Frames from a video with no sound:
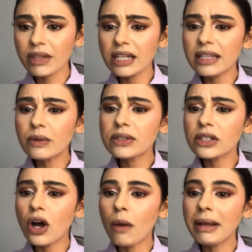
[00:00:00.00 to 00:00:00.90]
There was a
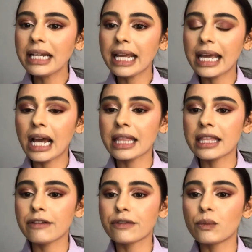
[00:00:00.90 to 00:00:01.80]
comment here, I
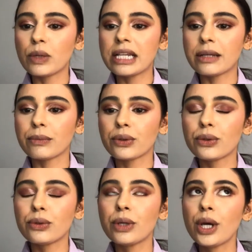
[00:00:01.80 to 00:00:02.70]
think, from William,
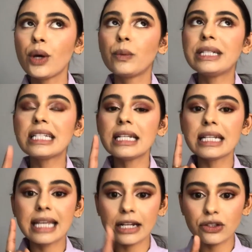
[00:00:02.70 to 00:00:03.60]
who we didn't
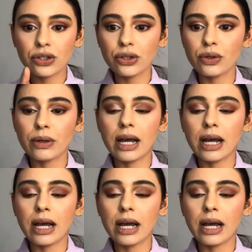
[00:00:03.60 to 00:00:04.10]
get to